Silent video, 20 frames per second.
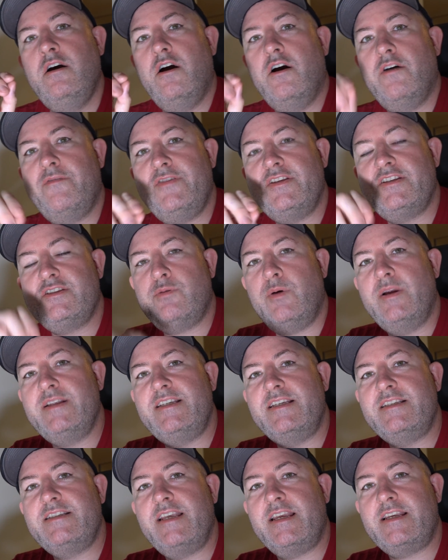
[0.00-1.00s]
Office
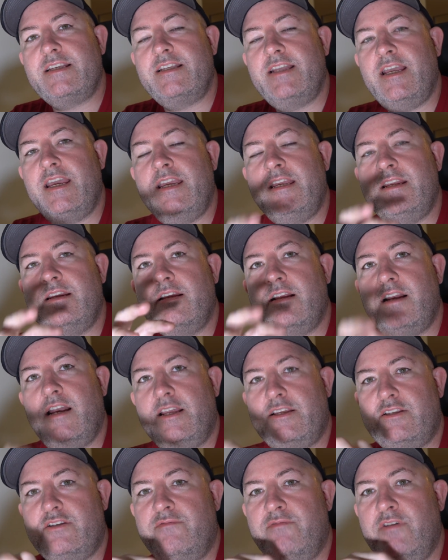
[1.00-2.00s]
2016
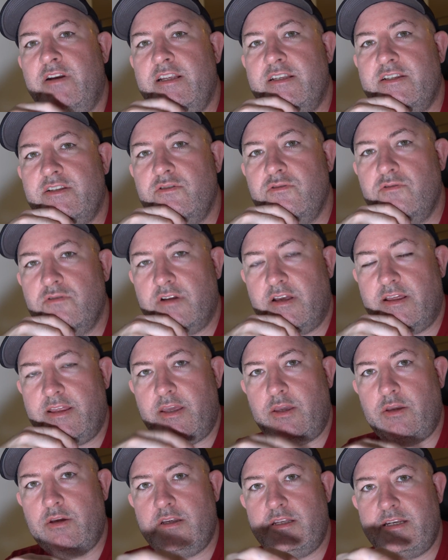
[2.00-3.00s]
click to run installer
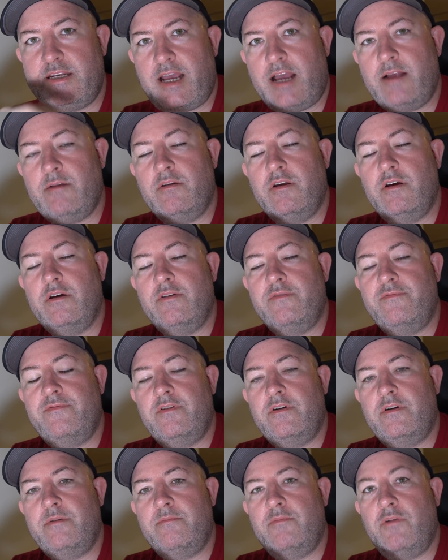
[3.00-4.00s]
that you can download
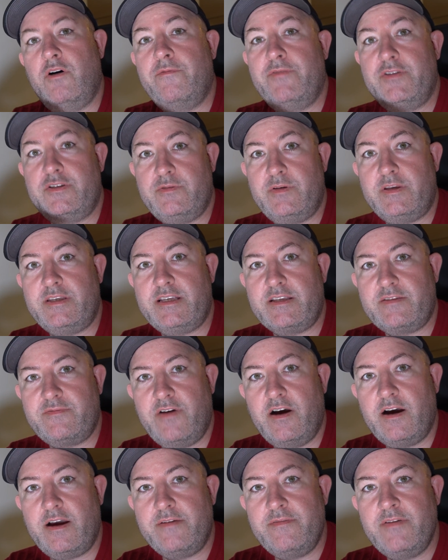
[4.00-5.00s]
from Office
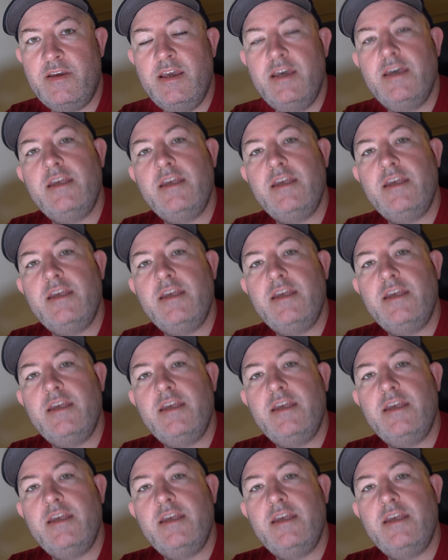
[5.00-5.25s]
365.